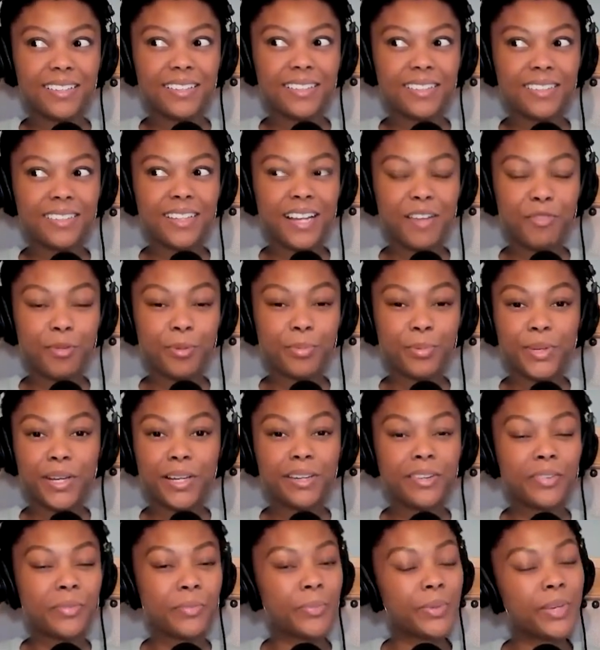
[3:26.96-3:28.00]
never
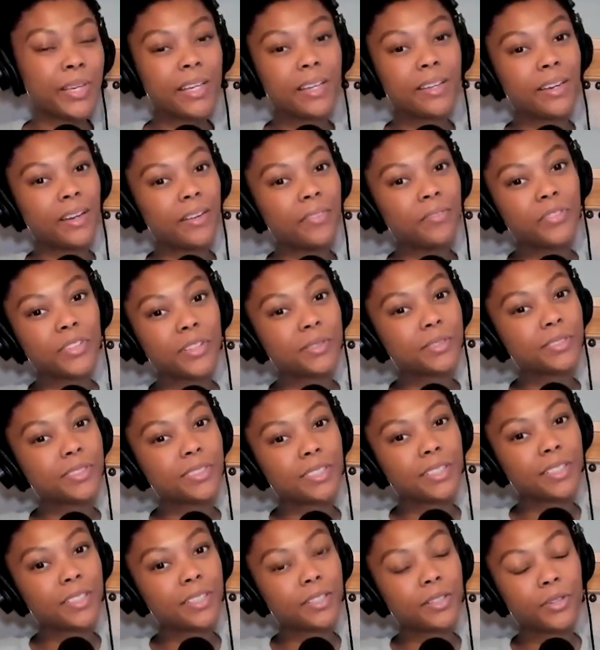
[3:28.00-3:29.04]
planned on being an
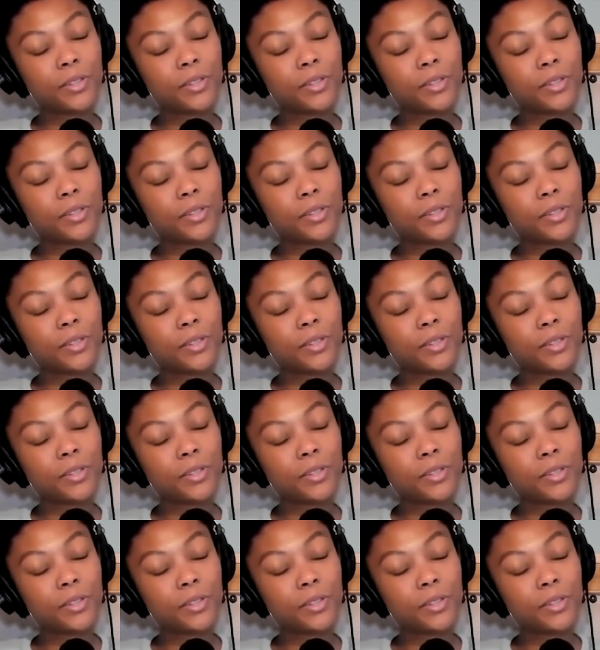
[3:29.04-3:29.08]
influencer,